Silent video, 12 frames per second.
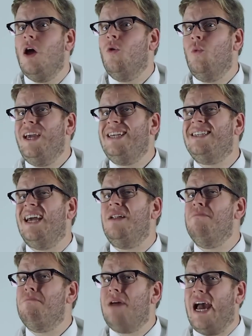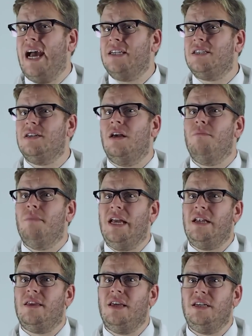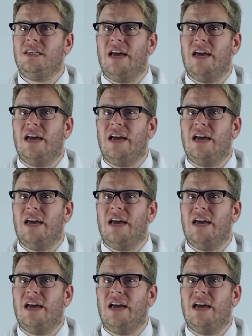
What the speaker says: we said mass made things